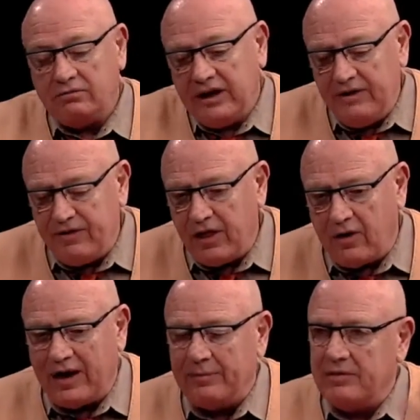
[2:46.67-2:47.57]
even
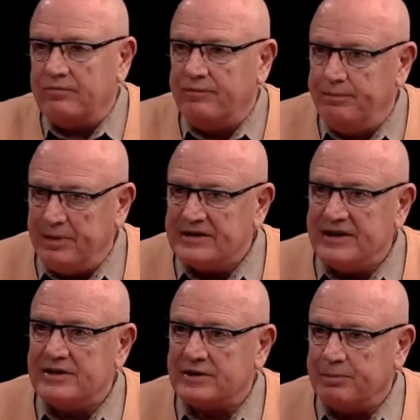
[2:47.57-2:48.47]
though I'm a
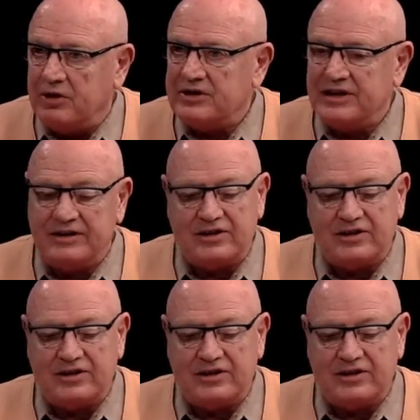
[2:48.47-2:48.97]
business person,